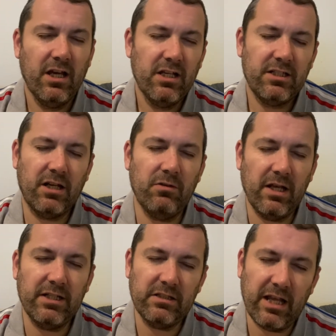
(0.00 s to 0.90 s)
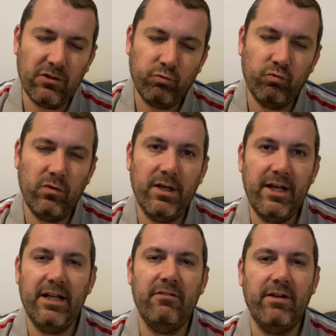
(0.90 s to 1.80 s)
It's
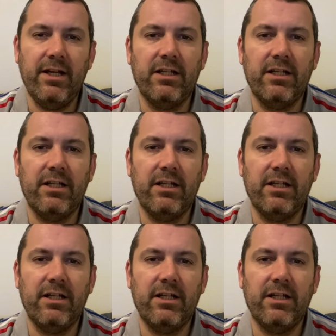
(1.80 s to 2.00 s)
really